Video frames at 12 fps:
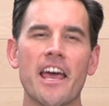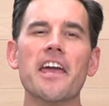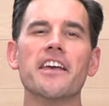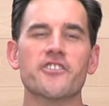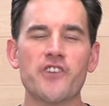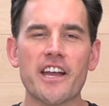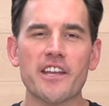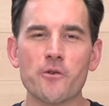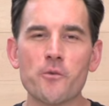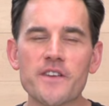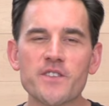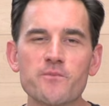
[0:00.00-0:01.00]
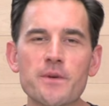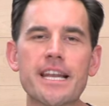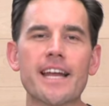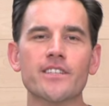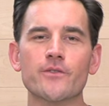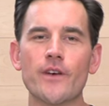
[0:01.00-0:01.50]
Hey, Shad here with
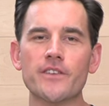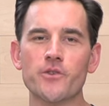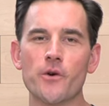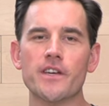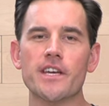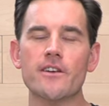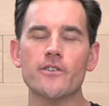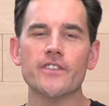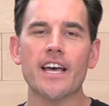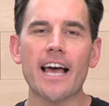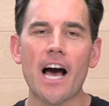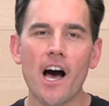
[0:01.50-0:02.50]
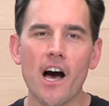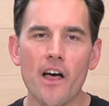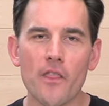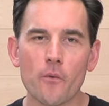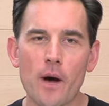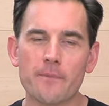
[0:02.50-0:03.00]
SpeedX, fast growing gear site
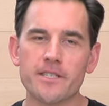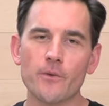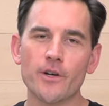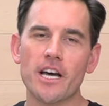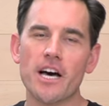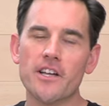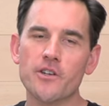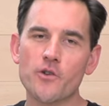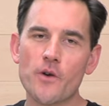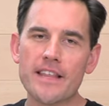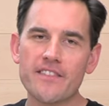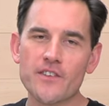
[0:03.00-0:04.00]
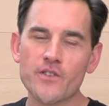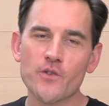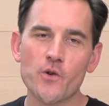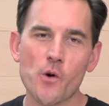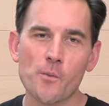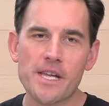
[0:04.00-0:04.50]
on the web. Today we're going to uncrate this
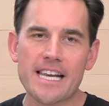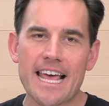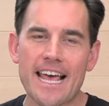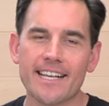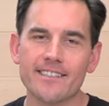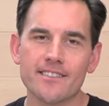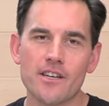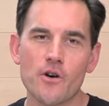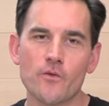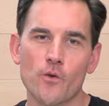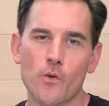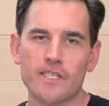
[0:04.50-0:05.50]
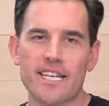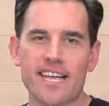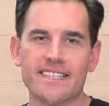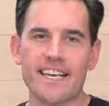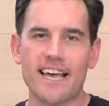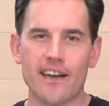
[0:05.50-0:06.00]
ScorpionEXO
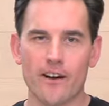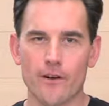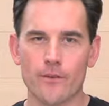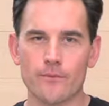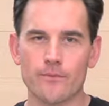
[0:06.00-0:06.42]
Vortex Air.